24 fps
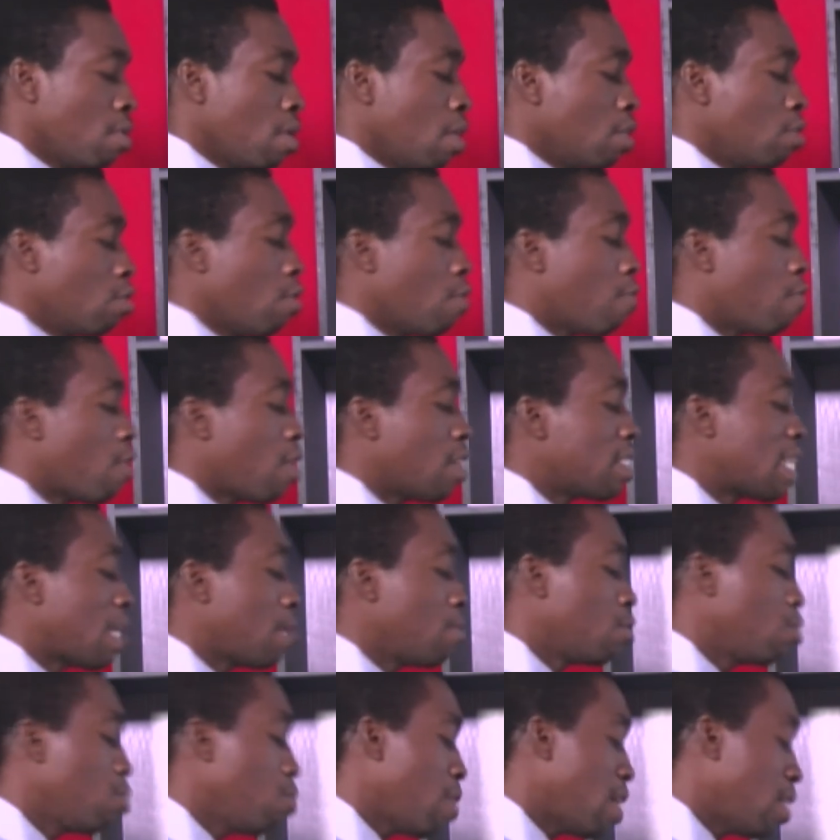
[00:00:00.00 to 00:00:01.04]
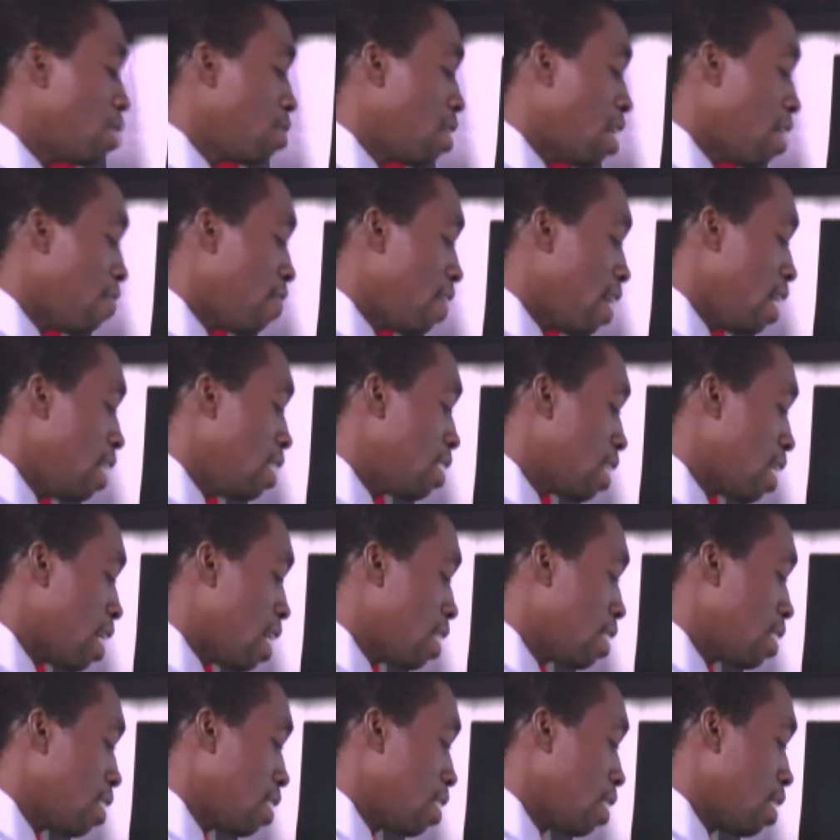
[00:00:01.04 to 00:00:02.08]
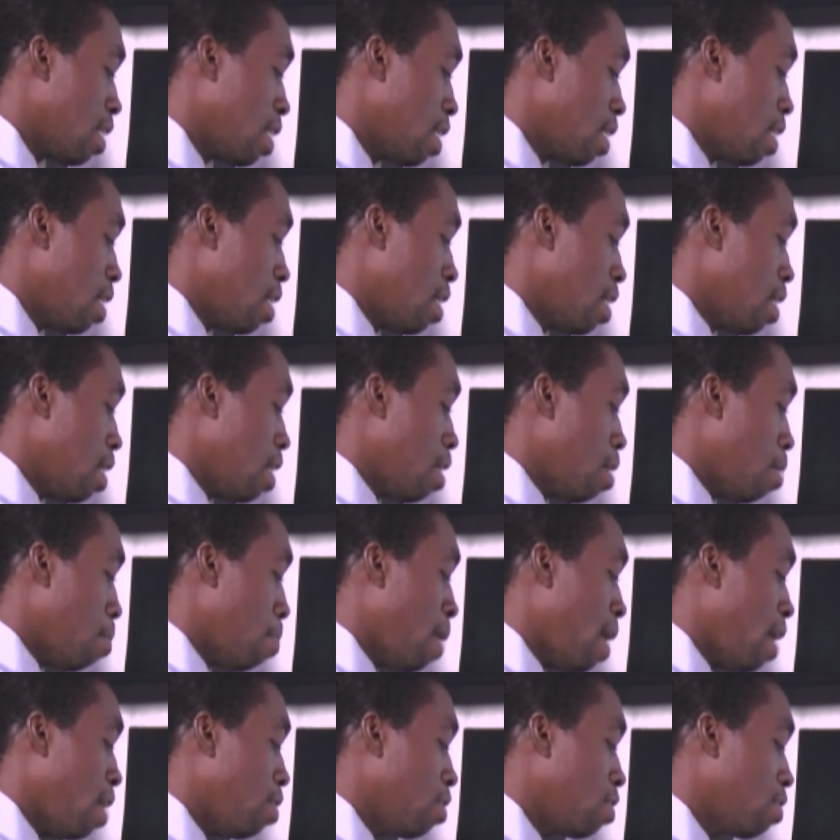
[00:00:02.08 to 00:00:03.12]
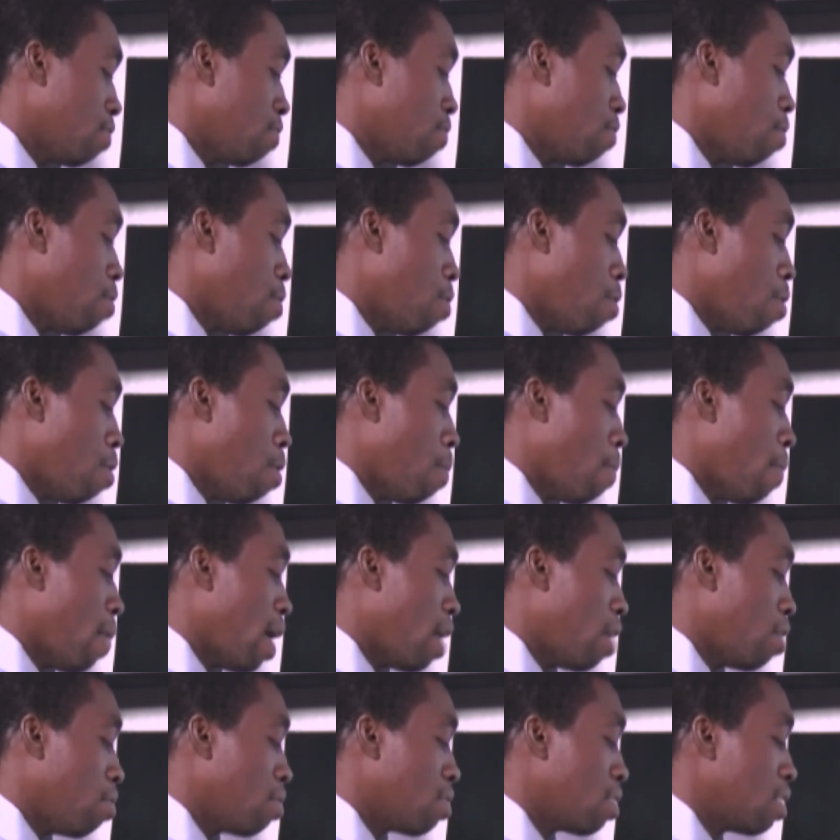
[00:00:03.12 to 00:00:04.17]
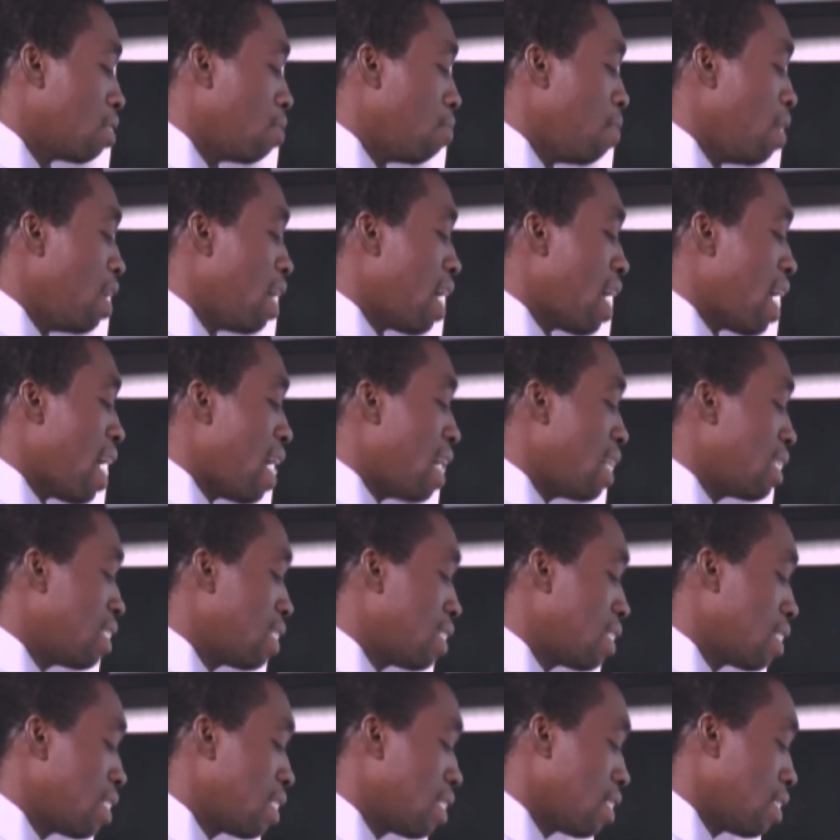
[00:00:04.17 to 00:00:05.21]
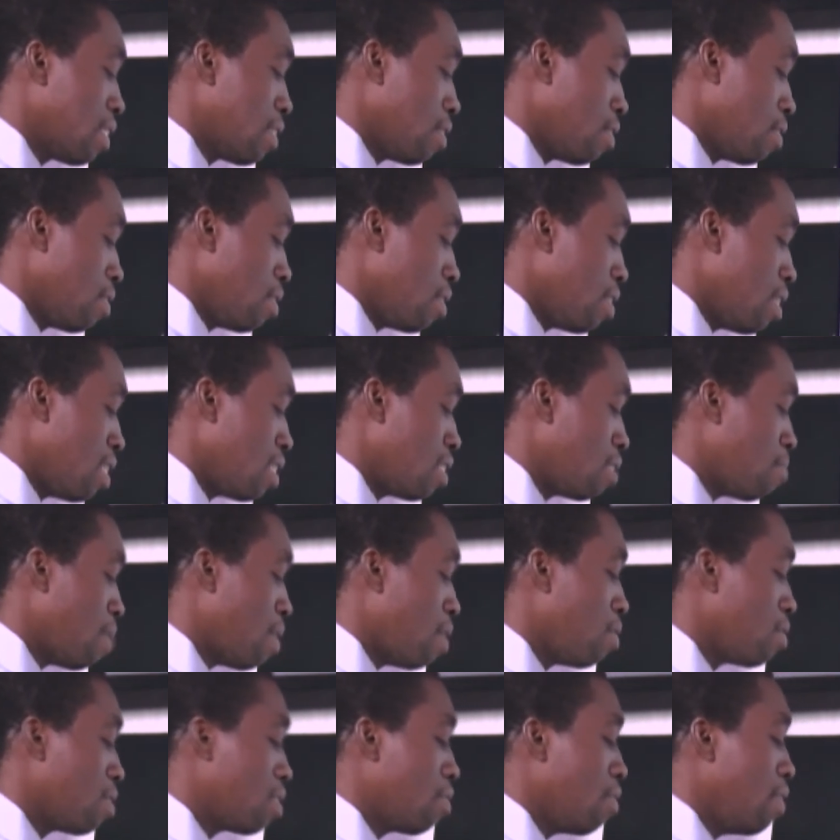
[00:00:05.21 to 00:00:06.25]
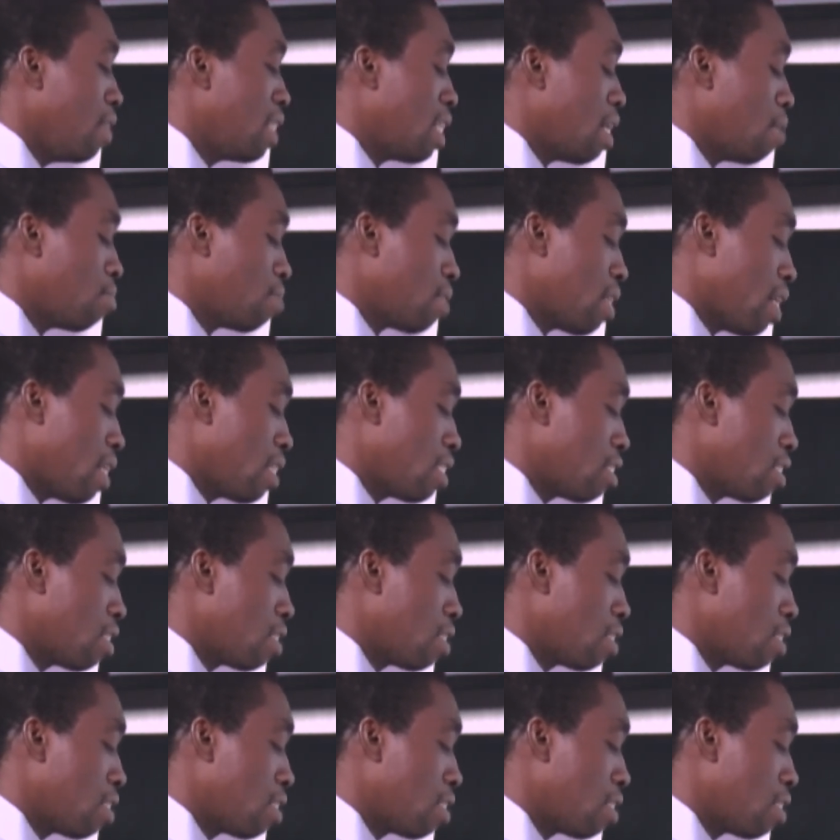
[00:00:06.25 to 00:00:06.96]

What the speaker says: So 4 times 2x, you have 8x minus 4 minus 3x. That's minus 3 times x.